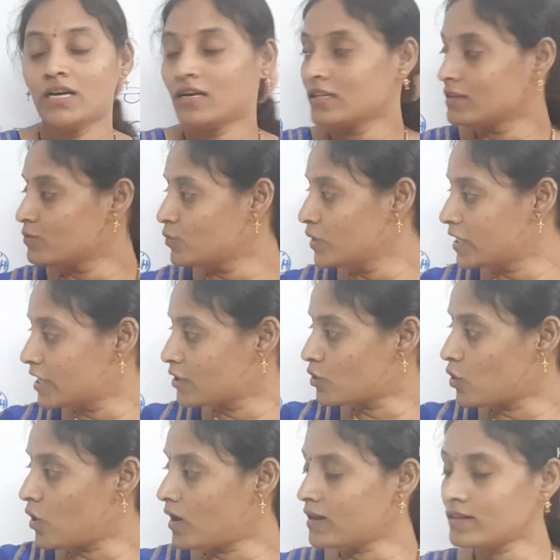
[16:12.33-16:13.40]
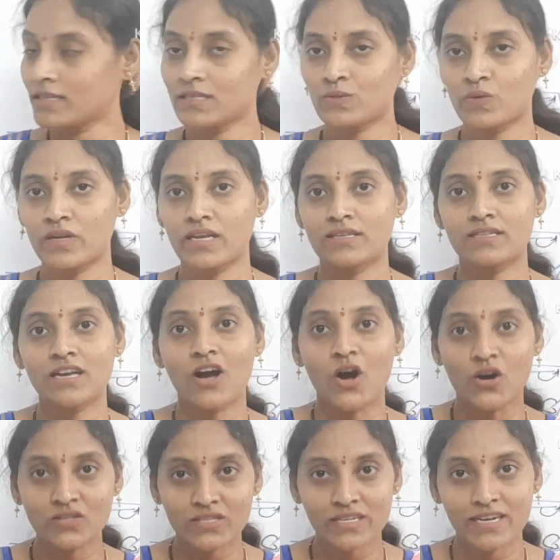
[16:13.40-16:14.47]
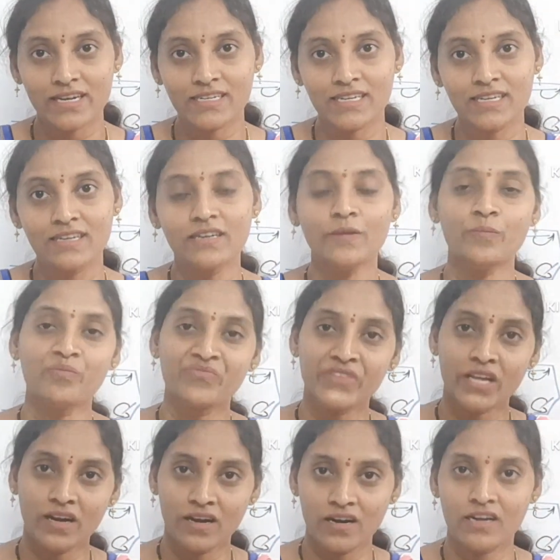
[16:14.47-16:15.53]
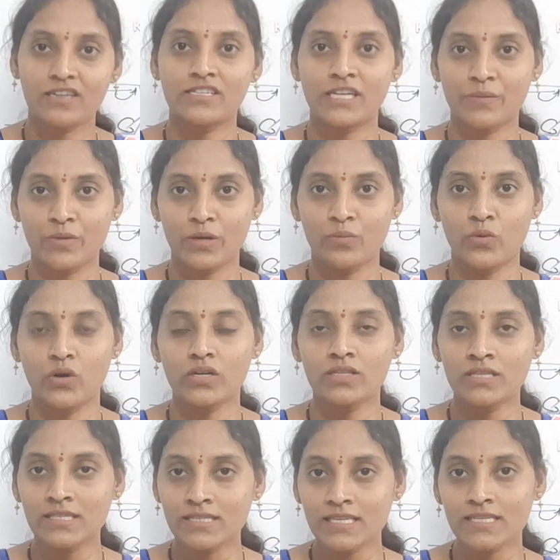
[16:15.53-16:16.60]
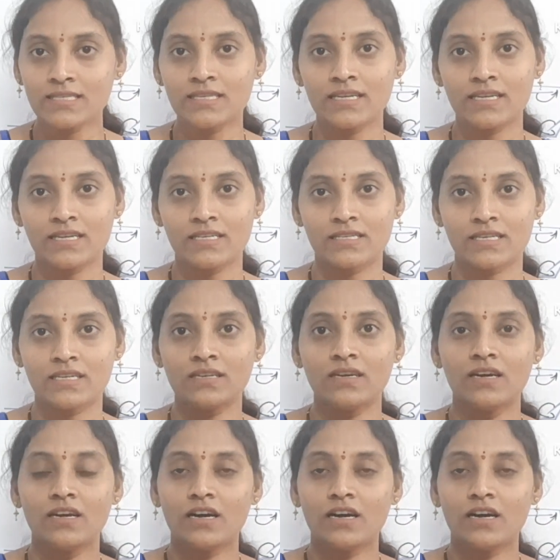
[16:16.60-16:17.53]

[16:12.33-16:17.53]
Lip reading: We can call this one as a oscillating double bond. This is the reason